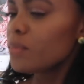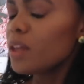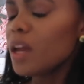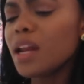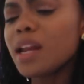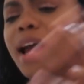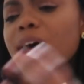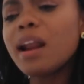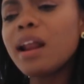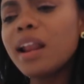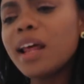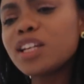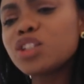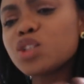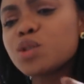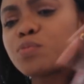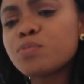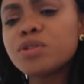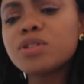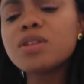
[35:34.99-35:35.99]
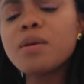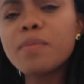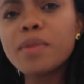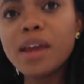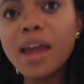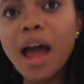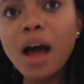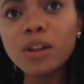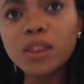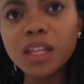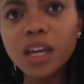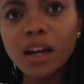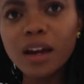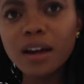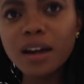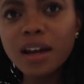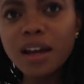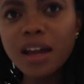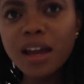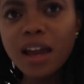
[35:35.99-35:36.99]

and kind of like just put something out there,